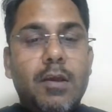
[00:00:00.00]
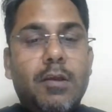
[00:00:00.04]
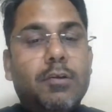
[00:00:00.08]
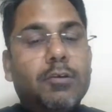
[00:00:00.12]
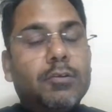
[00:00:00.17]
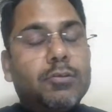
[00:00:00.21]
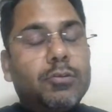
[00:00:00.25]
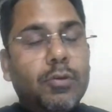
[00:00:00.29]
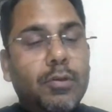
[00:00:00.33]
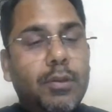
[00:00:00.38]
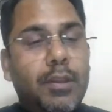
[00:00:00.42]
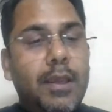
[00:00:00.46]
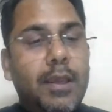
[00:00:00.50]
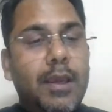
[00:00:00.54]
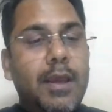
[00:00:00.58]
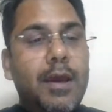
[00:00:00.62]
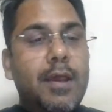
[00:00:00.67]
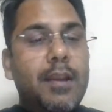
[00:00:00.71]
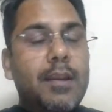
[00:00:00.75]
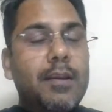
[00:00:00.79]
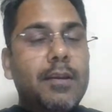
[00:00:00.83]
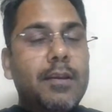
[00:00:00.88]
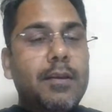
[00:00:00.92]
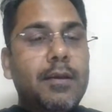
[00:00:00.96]
So
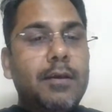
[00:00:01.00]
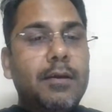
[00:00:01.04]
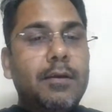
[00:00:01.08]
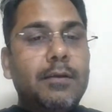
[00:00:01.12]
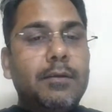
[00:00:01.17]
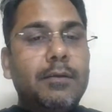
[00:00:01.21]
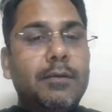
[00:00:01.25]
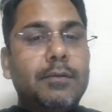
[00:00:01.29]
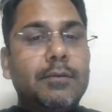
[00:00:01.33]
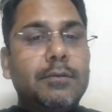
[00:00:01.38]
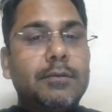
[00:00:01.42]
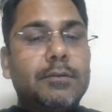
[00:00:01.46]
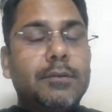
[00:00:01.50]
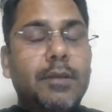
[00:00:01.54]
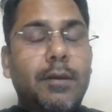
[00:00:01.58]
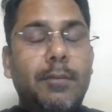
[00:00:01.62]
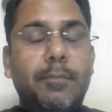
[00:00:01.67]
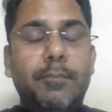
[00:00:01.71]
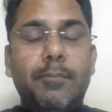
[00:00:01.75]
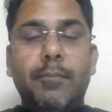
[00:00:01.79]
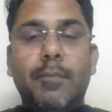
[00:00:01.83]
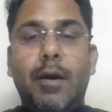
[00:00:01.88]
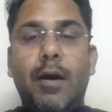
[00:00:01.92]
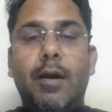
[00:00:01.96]
there are
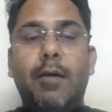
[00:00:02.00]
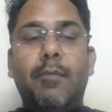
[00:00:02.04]
some